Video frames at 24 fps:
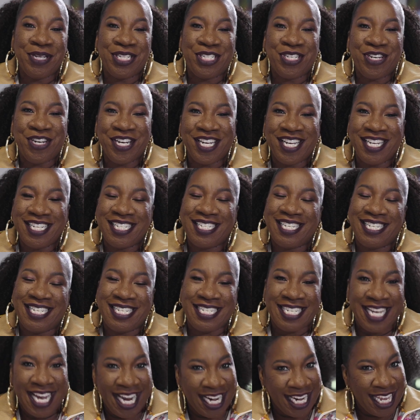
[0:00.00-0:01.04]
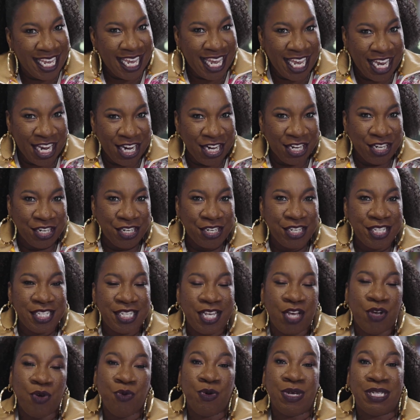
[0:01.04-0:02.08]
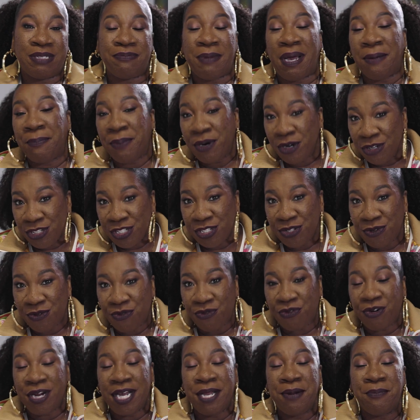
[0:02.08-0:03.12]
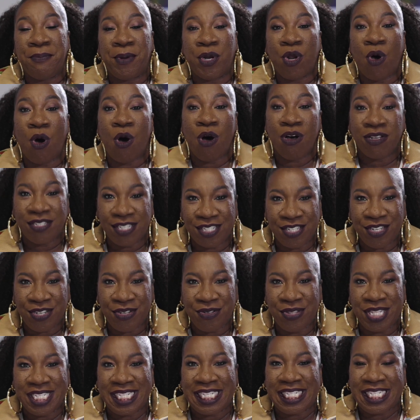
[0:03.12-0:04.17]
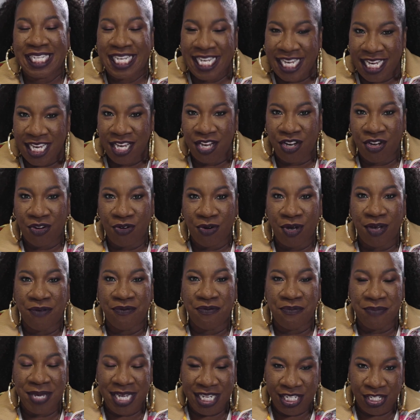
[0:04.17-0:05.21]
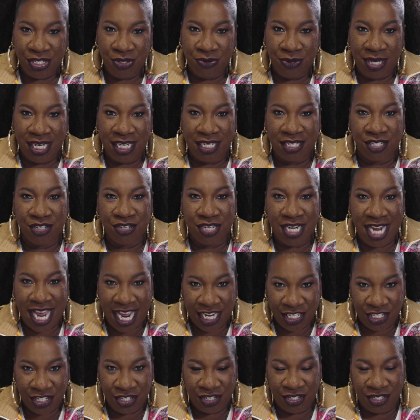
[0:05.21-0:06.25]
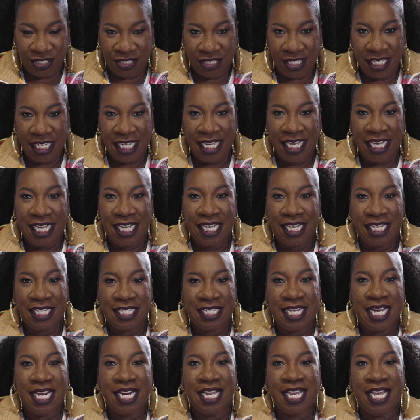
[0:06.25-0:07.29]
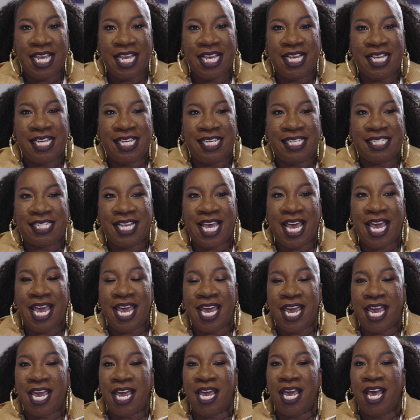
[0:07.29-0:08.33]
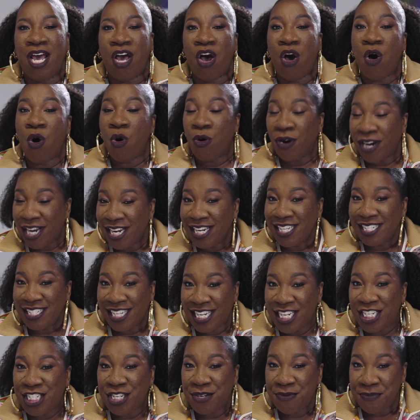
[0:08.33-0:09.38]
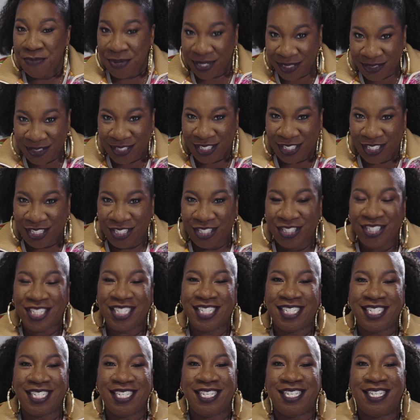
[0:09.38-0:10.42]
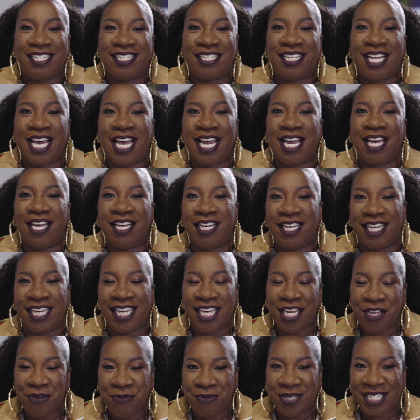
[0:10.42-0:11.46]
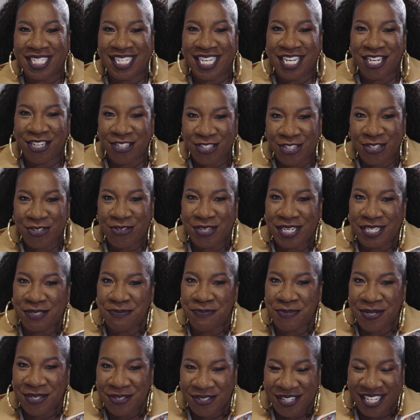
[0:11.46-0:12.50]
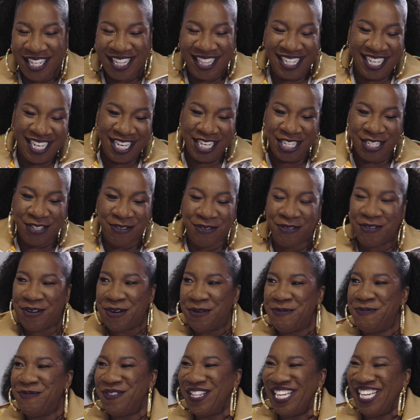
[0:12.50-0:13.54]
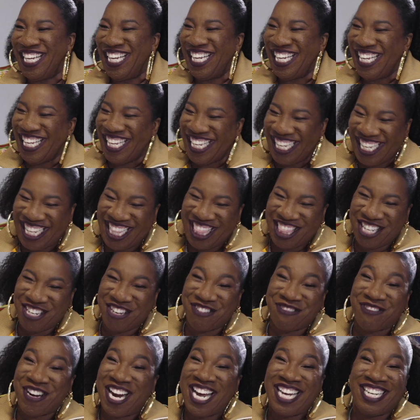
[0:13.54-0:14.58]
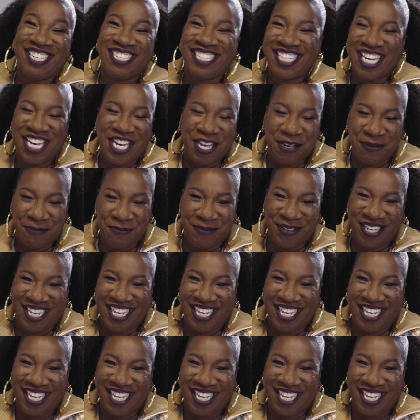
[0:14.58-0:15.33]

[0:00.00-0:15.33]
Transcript: talking to Dani Ayers, who is my personal friend, but also the CEO of Metoo International. Dani is a organization builder. She is like a kid with Tinker Toys building things from the ground up.